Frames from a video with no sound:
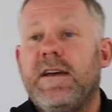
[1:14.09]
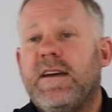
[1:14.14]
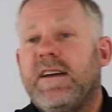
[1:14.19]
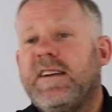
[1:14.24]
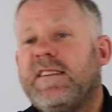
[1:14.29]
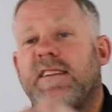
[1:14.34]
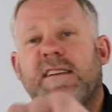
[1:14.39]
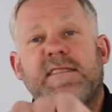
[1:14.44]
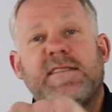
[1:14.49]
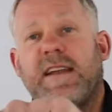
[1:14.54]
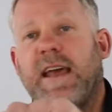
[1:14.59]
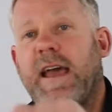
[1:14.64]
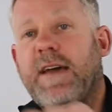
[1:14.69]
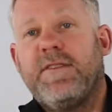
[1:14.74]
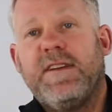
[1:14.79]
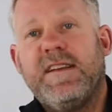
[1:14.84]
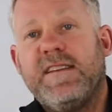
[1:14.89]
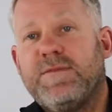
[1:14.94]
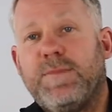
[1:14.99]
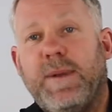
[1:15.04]
It doesn't
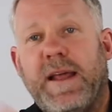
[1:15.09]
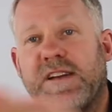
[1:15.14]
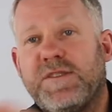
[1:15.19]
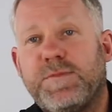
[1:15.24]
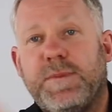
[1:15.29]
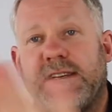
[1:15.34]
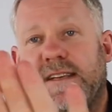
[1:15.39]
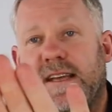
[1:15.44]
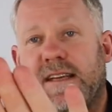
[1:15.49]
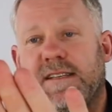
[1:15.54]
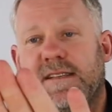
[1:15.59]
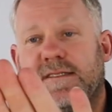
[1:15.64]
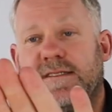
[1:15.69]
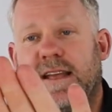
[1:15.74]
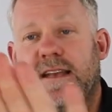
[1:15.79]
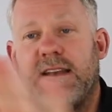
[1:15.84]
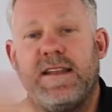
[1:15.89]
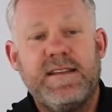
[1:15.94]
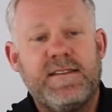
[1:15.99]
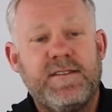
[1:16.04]
have any splash protectors
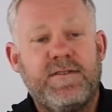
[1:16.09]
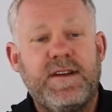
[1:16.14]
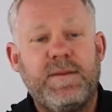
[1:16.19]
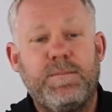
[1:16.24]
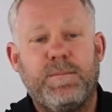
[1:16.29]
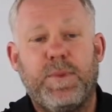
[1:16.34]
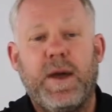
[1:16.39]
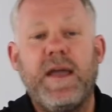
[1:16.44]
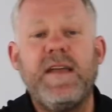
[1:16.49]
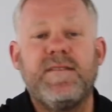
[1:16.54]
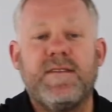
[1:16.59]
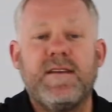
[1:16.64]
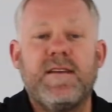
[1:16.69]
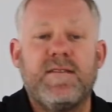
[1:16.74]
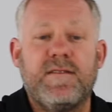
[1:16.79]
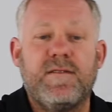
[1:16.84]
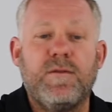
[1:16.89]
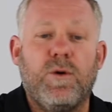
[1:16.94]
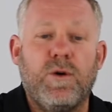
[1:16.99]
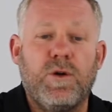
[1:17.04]
in there. It's a very basic
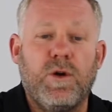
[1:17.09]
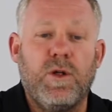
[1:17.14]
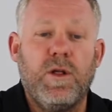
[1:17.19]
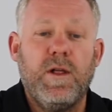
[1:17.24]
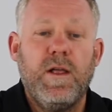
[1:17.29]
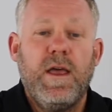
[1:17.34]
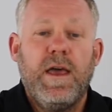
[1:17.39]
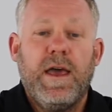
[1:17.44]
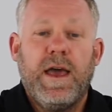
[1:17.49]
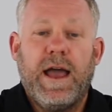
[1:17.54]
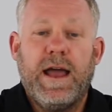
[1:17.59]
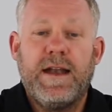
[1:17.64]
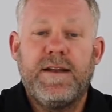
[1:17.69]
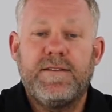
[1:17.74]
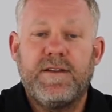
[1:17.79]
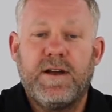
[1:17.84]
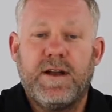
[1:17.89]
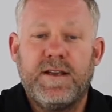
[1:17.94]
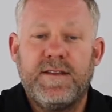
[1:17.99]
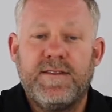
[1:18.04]
snorkel, and
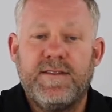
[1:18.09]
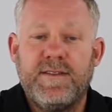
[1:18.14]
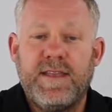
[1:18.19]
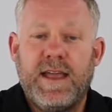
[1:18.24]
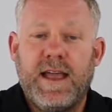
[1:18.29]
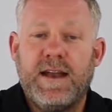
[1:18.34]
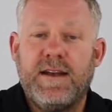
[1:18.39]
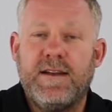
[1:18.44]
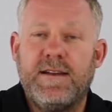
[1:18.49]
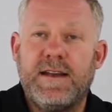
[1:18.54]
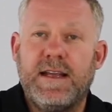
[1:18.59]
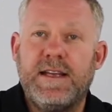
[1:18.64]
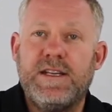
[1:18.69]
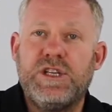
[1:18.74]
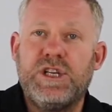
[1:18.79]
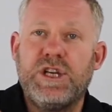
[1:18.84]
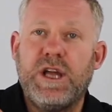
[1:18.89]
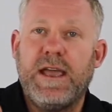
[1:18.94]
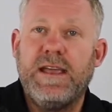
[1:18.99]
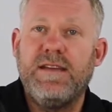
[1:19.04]
it's got a standard
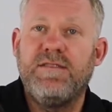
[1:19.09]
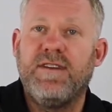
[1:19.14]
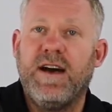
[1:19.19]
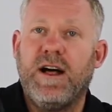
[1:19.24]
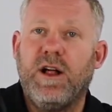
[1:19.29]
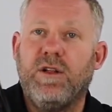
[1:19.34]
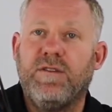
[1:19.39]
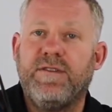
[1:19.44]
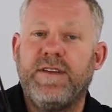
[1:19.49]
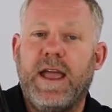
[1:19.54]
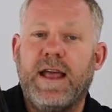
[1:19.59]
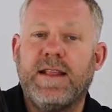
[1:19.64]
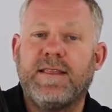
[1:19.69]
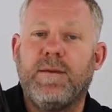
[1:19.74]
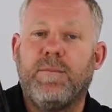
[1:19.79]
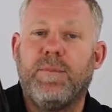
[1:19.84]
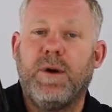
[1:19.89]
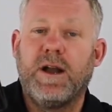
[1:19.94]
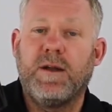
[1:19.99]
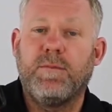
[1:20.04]
J-valve at
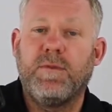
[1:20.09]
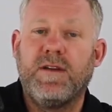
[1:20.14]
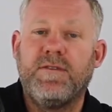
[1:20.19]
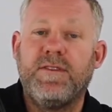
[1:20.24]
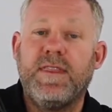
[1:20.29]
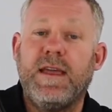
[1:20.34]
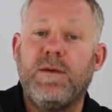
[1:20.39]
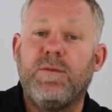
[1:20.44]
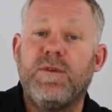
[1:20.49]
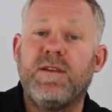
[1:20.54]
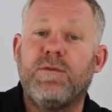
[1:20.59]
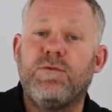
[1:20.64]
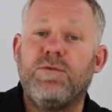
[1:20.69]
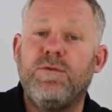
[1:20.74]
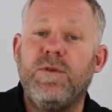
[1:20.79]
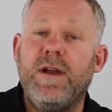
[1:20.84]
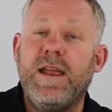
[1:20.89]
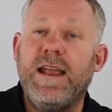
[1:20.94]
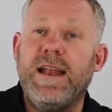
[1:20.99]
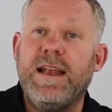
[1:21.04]
the bottom over there with a
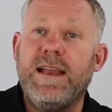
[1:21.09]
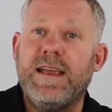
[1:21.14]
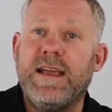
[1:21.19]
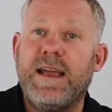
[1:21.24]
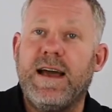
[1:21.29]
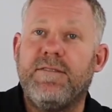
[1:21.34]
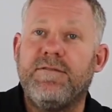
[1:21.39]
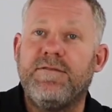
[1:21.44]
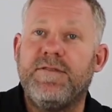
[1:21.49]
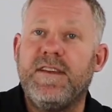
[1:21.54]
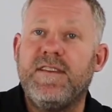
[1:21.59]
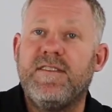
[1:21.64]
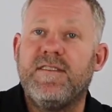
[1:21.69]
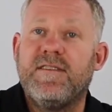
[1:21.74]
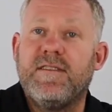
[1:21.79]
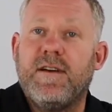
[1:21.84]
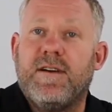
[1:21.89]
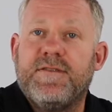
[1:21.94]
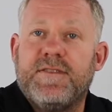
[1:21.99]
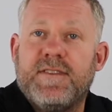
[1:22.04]
really comfy
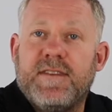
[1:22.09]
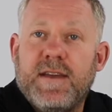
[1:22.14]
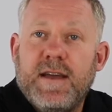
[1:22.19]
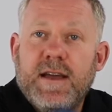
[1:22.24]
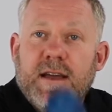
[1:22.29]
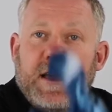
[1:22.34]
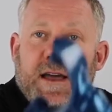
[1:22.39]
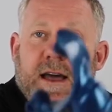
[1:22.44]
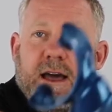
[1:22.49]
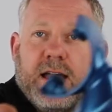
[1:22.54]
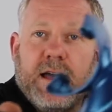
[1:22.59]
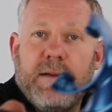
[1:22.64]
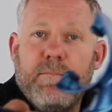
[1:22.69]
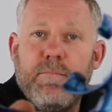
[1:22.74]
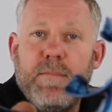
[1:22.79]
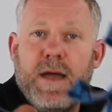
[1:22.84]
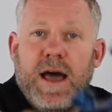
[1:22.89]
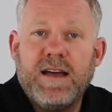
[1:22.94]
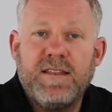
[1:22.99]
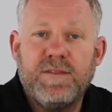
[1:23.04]
soft
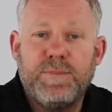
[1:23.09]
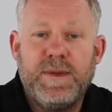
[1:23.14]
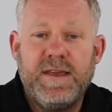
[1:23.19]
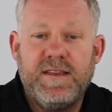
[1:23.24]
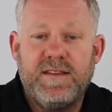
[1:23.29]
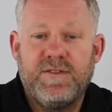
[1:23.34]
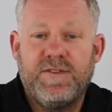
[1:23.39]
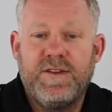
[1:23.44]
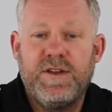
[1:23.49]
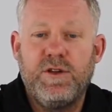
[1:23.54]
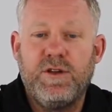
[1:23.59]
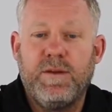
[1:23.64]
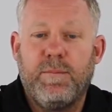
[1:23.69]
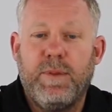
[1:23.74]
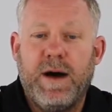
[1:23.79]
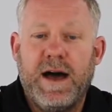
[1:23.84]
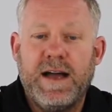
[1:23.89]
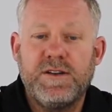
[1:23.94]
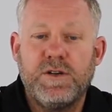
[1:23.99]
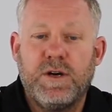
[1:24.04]
mouthpiece for you to
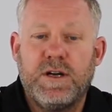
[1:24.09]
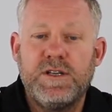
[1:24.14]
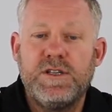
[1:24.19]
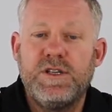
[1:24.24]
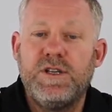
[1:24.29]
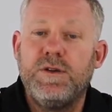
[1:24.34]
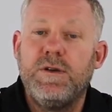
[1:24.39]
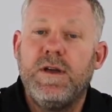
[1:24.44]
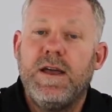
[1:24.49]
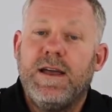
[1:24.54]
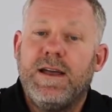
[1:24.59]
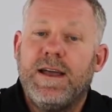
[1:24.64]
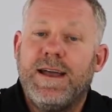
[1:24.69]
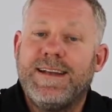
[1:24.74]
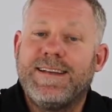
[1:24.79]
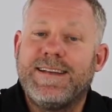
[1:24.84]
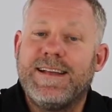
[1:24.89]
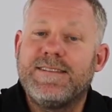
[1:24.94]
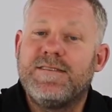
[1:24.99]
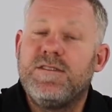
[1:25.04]
bite onto.
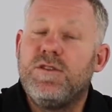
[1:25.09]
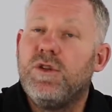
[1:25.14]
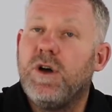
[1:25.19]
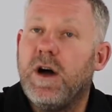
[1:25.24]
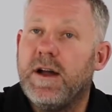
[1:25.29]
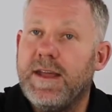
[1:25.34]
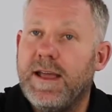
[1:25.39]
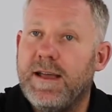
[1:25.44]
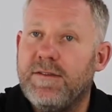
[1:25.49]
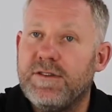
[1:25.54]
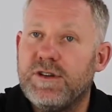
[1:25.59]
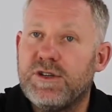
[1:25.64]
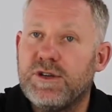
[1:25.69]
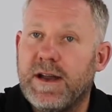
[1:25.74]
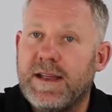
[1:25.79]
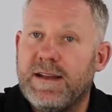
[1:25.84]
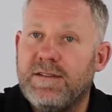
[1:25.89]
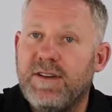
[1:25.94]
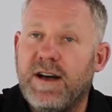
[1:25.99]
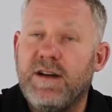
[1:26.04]
It does not have a
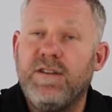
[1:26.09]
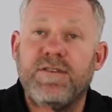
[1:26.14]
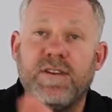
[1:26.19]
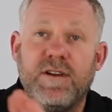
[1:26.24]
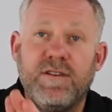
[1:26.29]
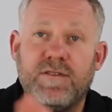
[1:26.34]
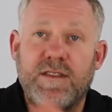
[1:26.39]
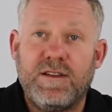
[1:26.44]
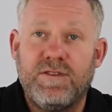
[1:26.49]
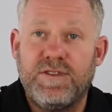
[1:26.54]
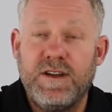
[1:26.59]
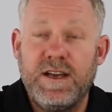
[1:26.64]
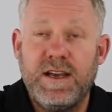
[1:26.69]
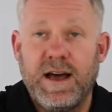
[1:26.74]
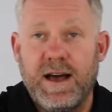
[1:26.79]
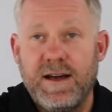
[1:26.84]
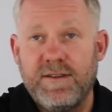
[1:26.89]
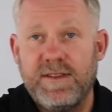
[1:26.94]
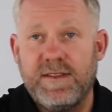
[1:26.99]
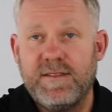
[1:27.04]
drain valve. The
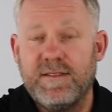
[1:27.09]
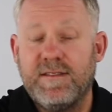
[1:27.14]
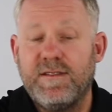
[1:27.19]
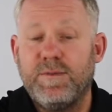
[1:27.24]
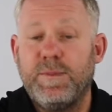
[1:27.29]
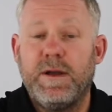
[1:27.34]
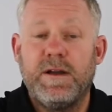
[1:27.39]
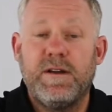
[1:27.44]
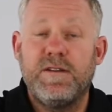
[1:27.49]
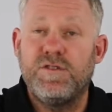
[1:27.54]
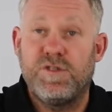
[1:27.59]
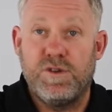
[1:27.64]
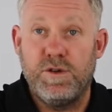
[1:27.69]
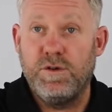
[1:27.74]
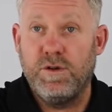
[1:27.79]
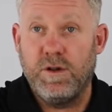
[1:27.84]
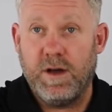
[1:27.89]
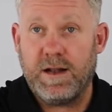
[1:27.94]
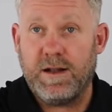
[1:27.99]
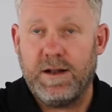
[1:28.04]
freedivers and spearos do
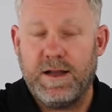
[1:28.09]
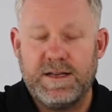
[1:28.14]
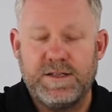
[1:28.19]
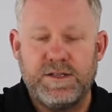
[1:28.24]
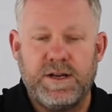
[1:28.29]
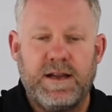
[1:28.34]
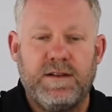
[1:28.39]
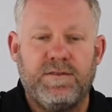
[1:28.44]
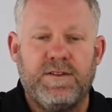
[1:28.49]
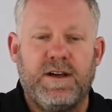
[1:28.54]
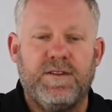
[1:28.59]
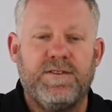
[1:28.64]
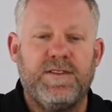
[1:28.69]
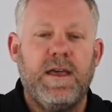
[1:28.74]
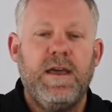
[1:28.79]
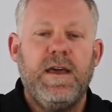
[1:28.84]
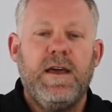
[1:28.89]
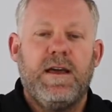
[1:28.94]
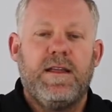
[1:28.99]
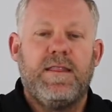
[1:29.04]
not like drain valves.
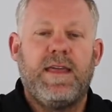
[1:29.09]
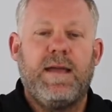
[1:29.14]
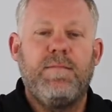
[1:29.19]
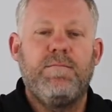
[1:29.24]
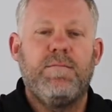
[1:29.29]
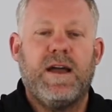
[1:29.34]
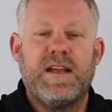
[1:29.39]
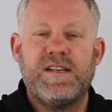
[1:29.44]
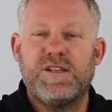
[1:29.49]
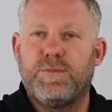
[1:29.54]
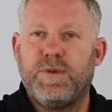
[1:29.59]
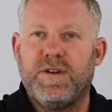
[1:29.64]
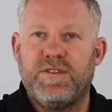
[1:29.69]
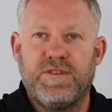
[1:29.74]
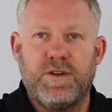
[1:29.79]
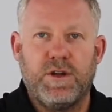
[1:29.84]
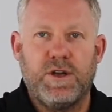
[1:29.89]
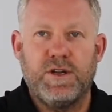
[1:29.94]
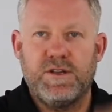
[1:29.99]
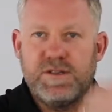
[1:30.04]
They much
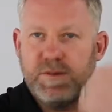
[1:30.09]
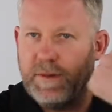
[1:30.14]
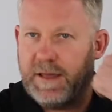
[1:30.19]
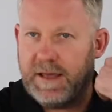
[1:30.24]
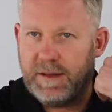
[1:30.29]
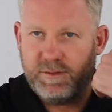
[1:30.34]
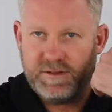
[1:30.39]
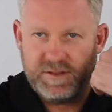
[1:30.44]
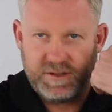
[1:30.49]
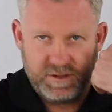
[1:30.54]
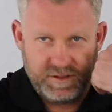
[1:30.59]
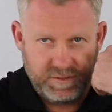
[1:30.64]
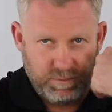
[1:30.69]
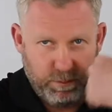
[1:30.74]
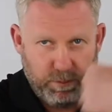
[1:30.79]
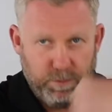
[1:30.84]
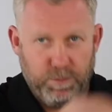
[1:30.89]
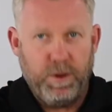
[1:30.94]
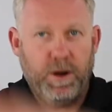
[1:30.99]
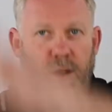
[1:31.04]
prefer to be able to
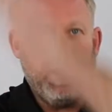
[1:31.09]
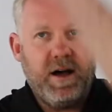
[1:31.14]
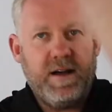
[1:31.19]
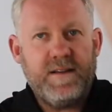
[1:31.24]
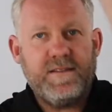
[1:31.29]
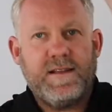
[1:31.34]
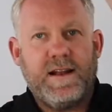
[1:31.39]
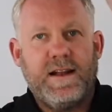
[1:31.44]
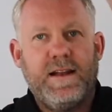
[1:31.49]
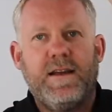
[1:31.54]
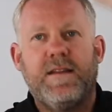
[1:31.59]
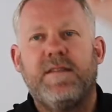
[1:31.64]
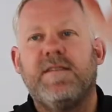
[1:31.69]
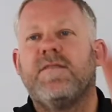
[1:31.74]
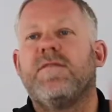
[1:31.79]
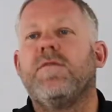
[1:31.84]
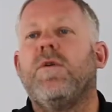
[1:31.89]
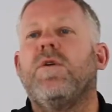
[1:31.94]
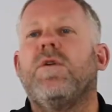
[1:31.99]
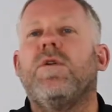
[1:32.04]
just blast clear the
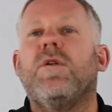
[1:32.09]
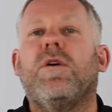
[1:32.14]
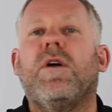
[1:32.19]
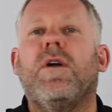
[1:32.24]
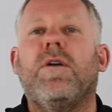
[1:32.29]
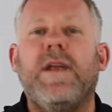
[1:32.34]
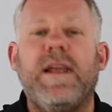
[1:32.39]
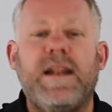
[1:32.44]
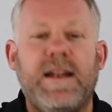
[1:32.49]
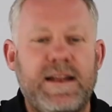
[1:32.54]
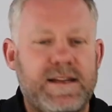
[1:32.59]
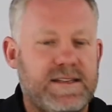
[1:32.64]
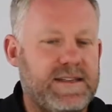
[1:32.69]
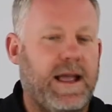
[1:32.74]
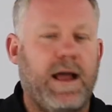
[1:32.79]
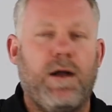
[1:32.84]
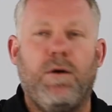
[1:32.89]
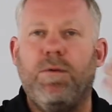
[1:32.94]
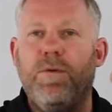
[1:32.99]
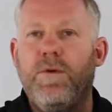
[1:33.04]
snorkel correctly and
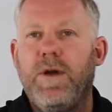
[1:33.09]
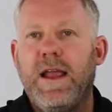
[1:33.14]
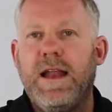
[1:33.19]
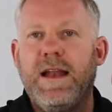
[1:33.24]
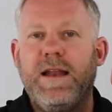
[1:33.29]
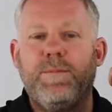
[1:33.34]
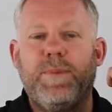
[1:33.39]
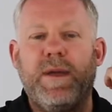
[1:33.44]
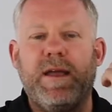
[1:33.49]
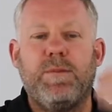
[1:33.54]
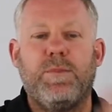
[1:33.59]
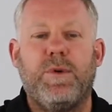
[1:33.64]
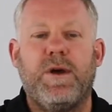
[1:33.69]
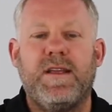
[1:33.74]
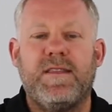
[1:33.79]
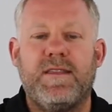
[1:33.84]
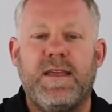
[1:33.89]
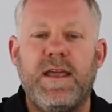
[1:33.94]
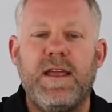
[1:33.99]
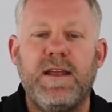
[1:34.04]
take a really big
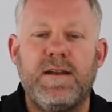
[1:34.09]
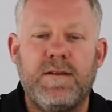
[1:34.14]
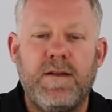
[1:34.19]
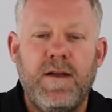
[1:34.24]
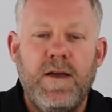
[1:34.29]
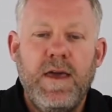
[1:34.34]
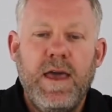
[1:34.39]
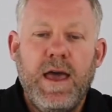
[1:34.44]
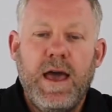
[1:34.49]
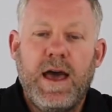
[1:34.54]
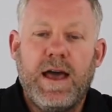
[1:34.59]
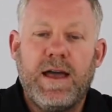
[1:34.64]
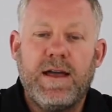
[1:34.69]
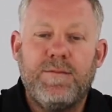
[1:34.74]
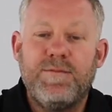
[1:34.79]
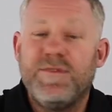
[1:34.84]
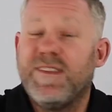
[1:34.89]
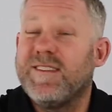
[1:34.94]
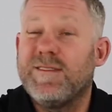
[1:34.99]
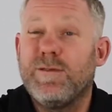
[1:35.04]
breath in.
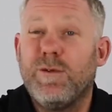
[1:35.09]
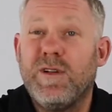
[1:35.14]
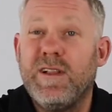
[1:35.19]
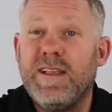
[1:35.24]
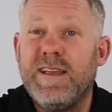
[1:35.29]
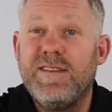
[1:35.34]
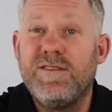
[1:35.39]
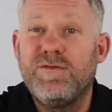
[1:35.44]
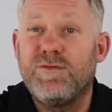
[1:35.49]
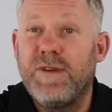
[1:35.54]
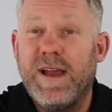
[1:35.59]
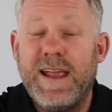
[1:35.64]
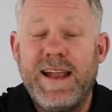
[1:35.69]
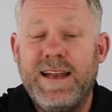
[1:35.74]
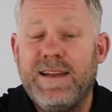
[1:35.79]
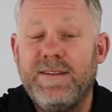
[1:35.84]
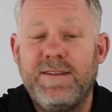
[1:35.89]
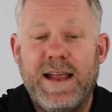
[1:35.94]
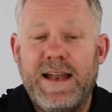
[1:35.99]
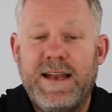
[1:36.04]
The snorkel is
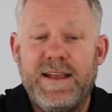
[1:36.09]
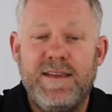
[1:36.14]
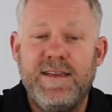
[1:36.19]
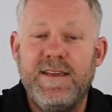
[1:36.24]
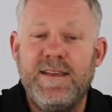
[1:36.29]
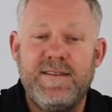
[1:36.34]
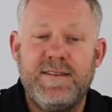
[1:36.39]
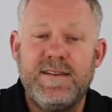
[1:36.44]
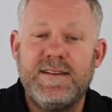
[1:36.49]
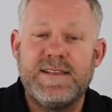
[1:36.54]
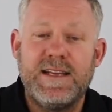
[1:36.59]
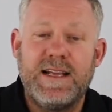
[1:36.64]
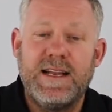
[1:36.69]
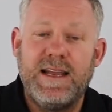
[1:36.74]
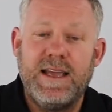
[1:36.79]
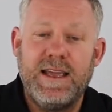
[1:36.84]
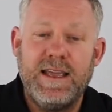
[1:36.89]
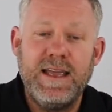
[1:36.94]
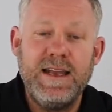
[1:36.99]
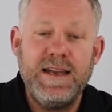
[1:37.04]
really, really easy to
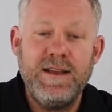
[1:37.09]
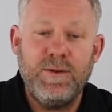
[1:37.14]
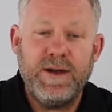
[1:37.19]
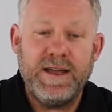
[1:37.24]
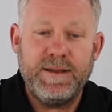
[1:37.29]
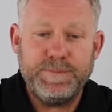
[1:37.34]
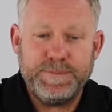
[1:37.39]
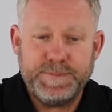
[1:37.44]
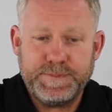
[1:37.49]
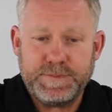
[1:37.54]
clear anyway.